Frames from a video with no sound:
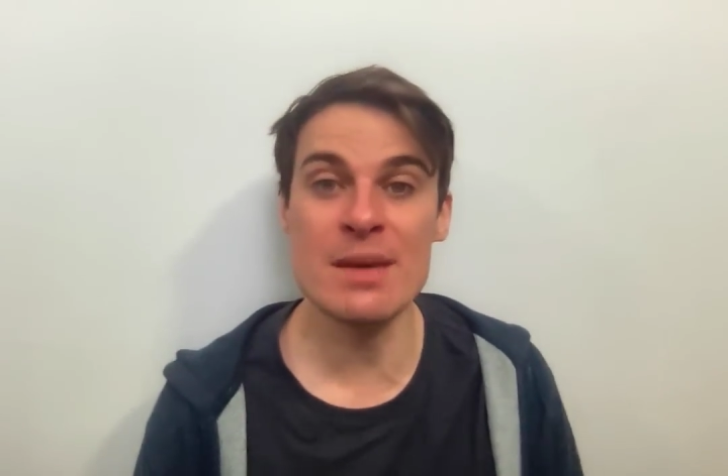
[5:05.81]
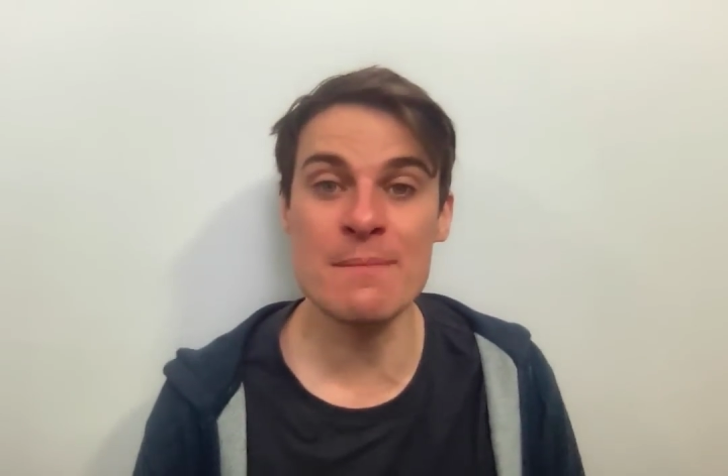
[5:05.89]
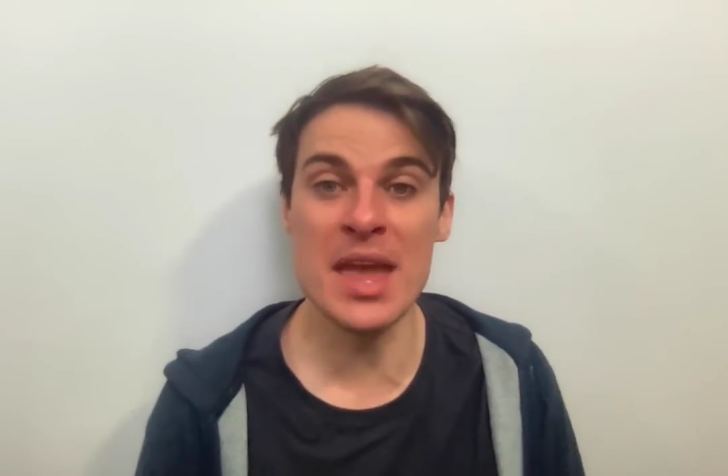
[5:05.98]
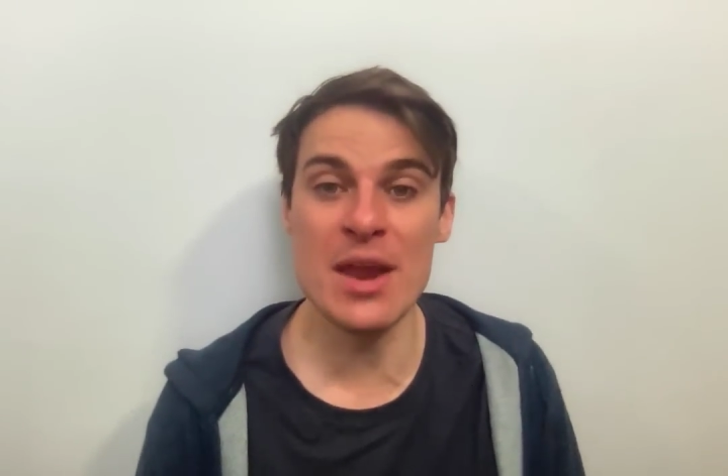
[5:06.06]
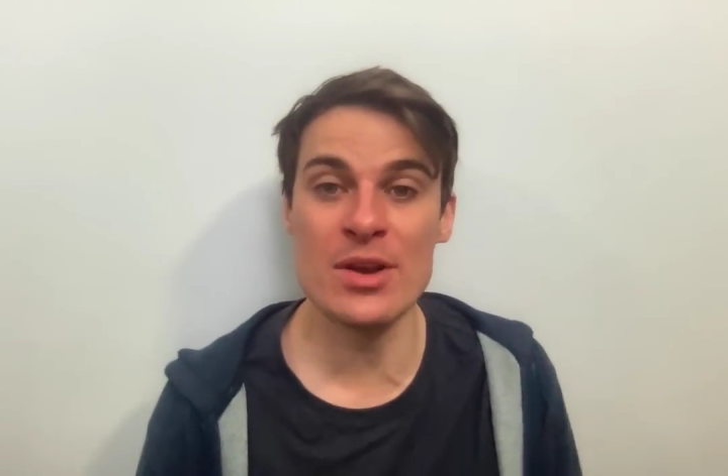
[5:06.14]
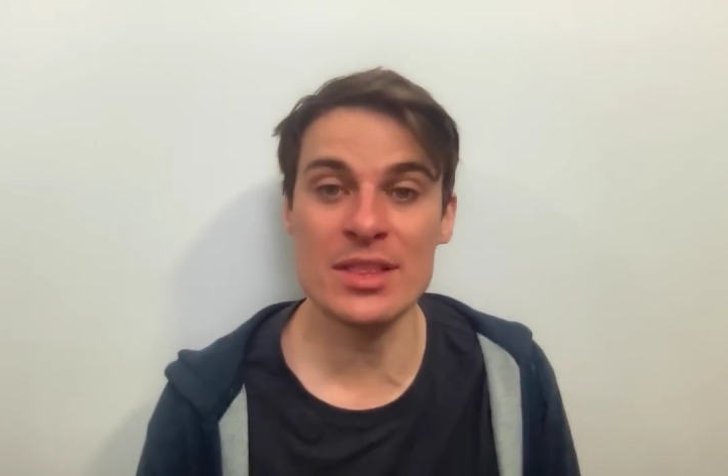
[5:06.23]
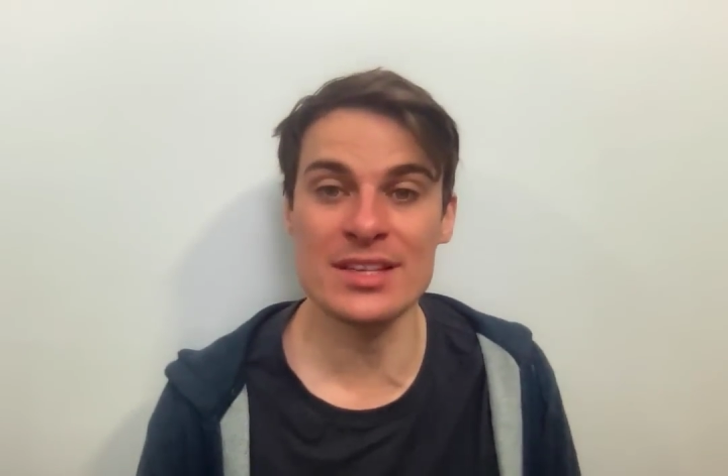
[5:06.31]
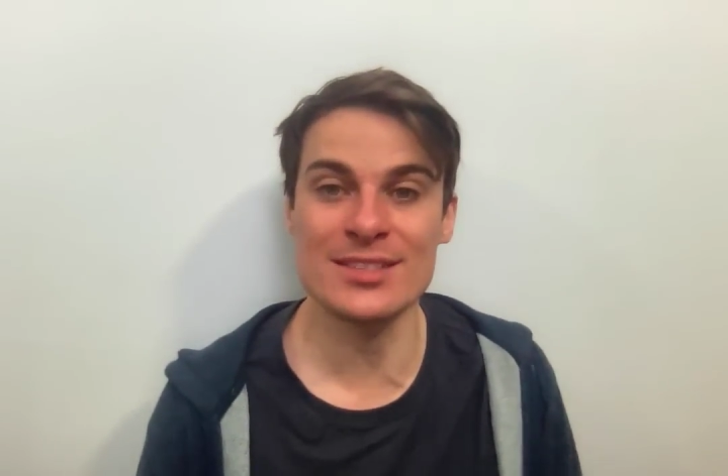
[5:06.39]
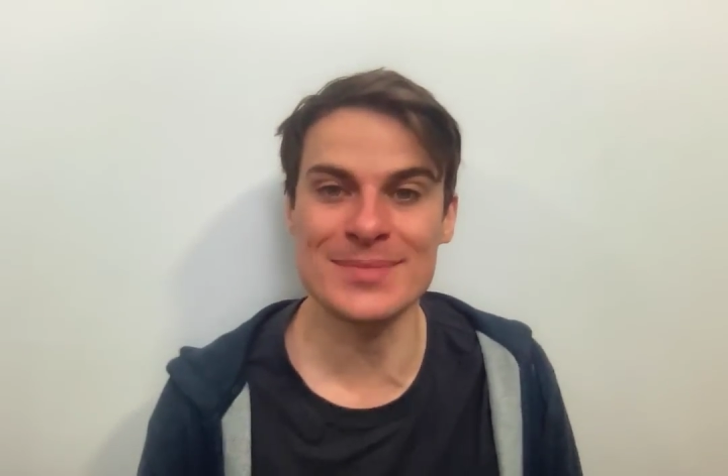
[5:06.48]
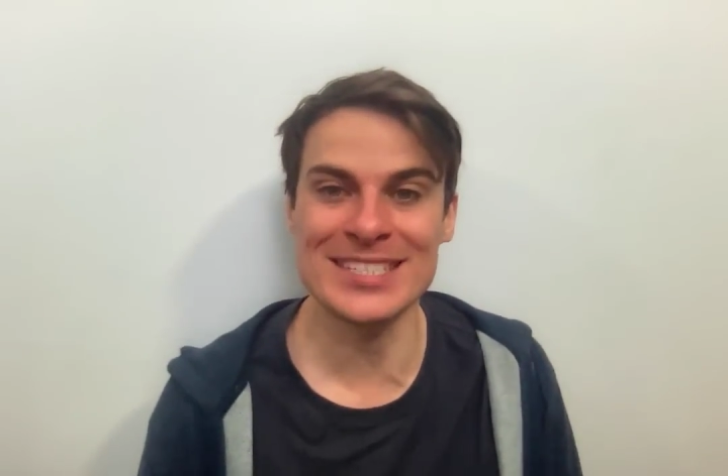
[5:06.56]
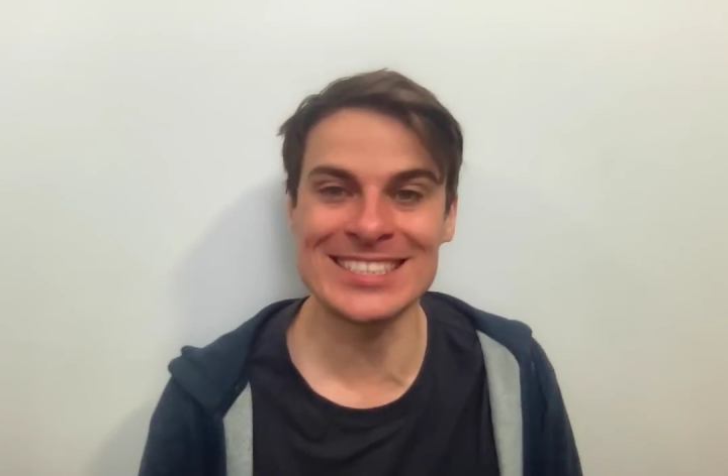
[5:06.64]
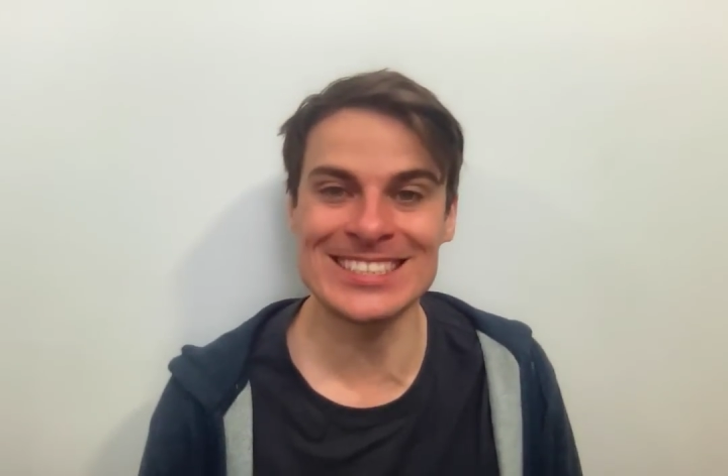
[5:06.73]
and bearing things
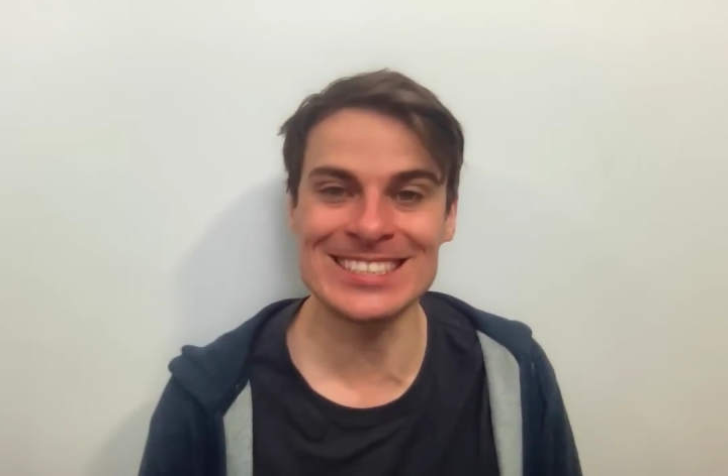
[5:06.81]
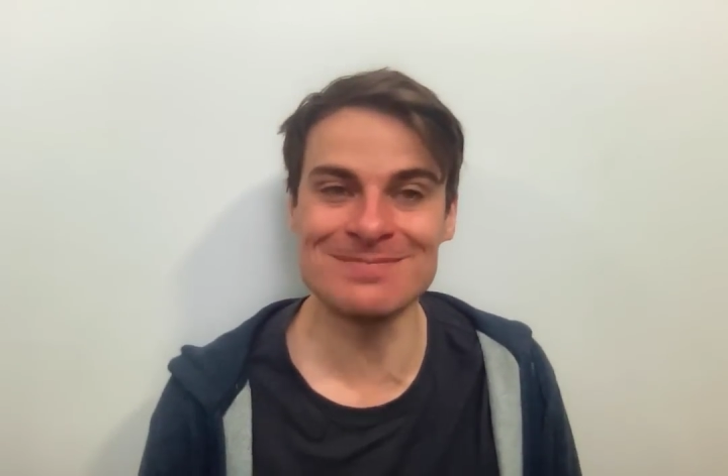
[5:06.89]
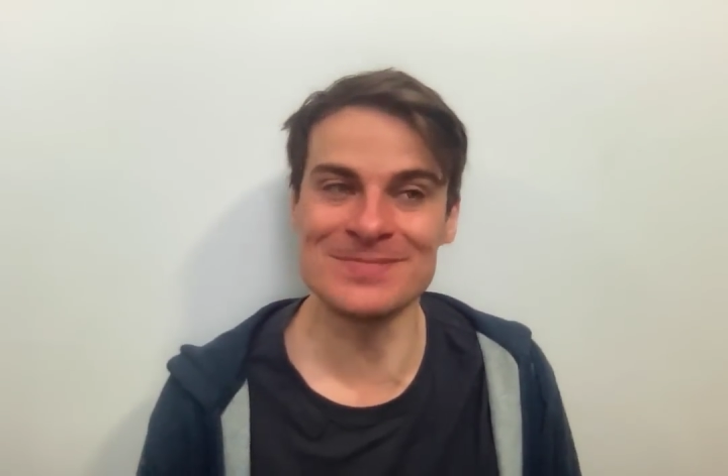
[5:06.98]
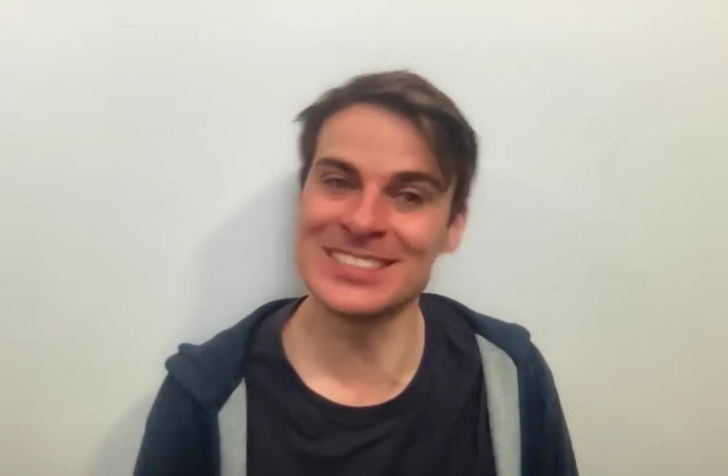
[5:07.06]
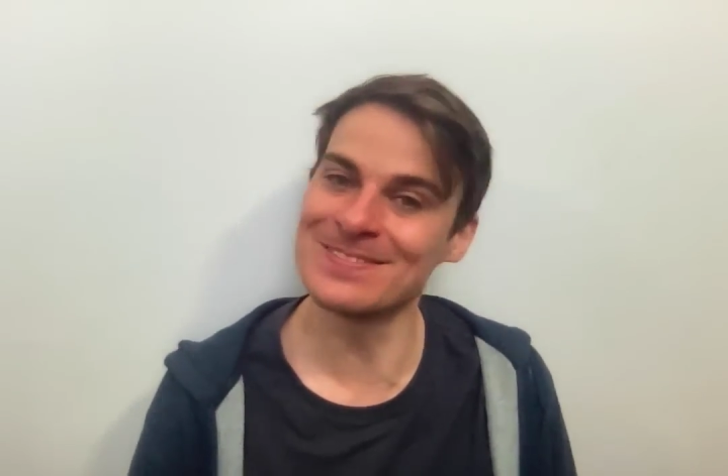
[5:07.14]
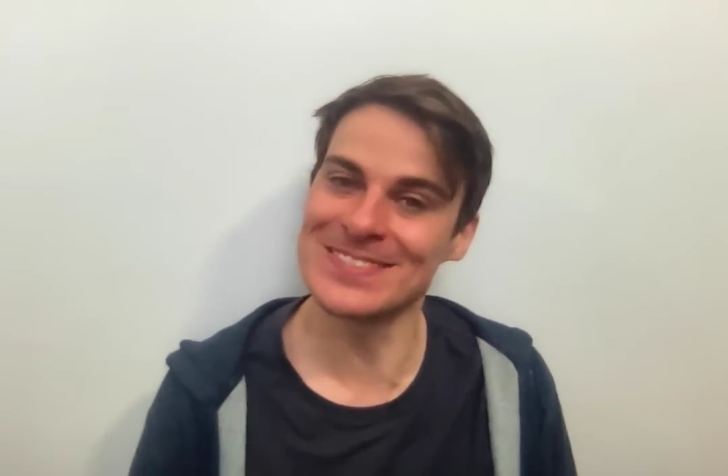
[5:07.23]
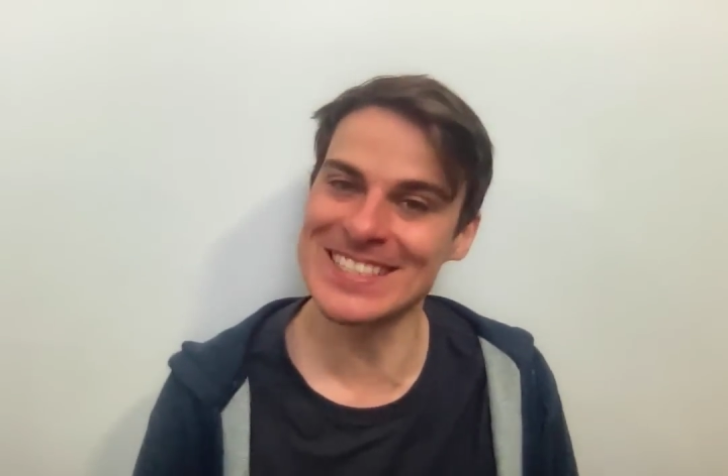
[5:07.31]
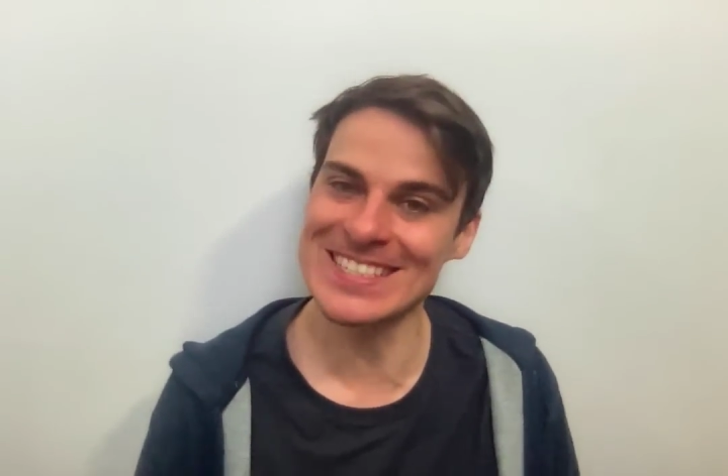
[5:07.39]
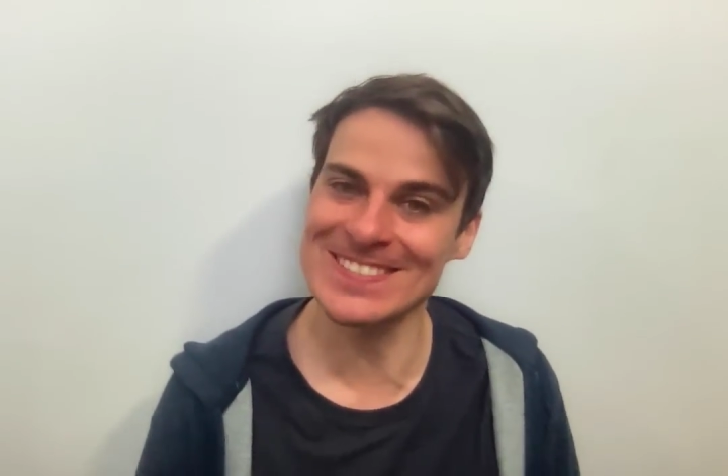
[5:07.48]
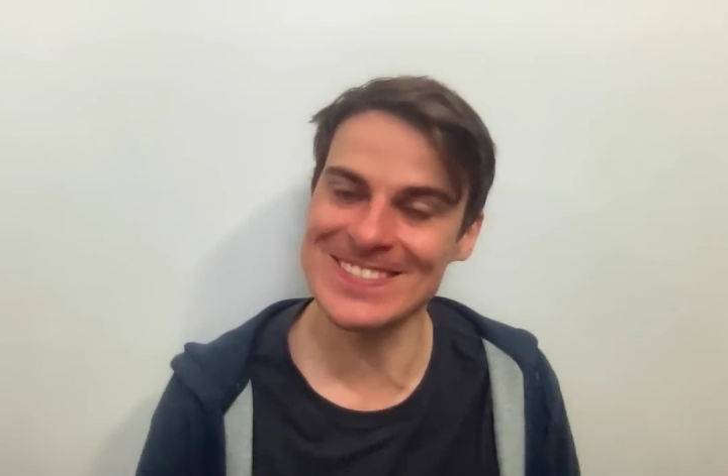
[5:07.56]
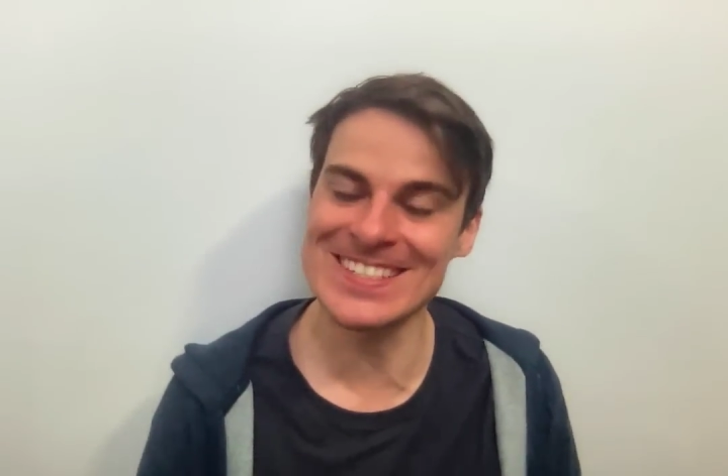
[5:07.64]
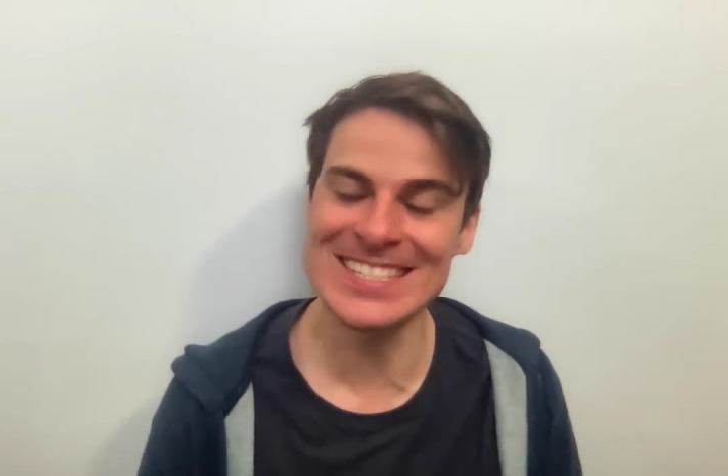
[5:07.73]
and being like, yeah, yeah,
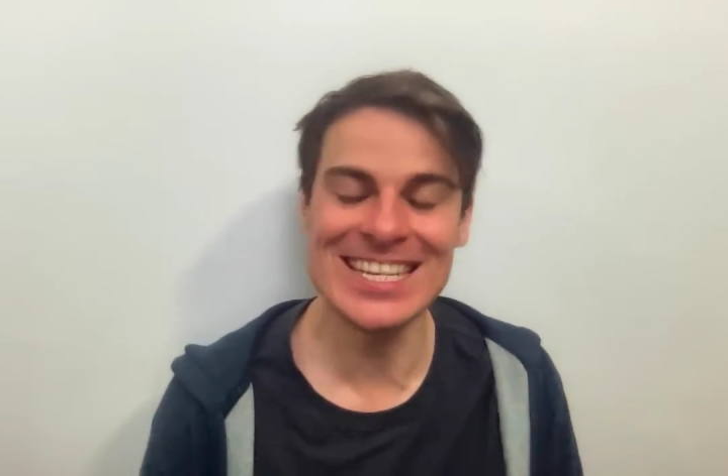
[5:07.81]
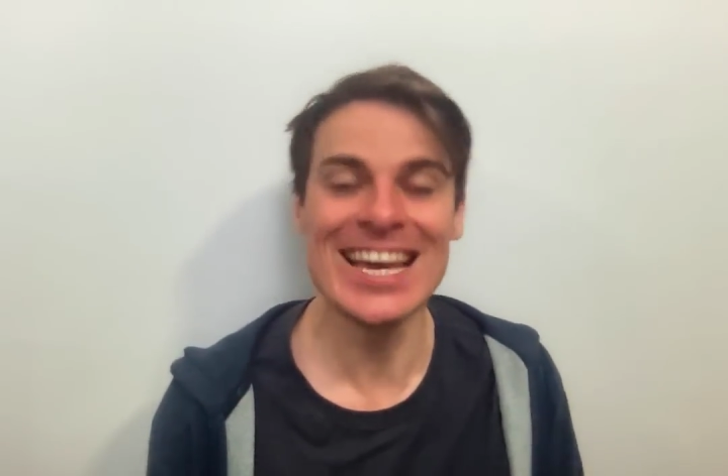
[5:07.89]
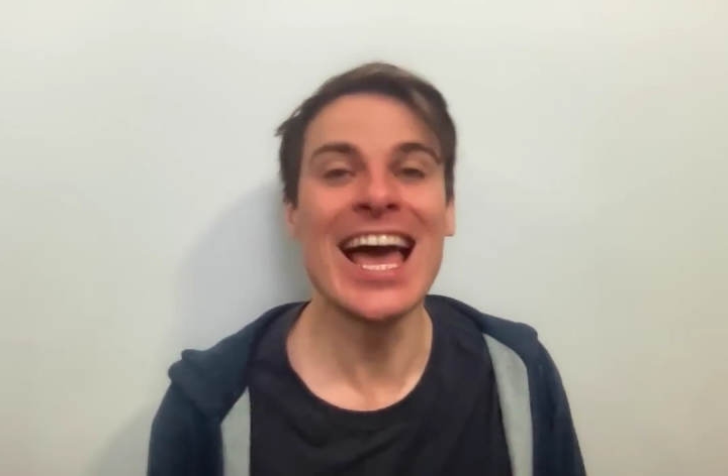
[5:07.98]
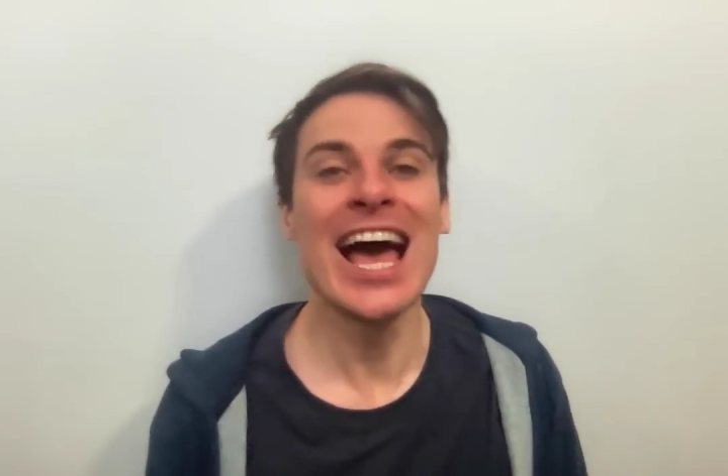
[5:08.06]
that's fine.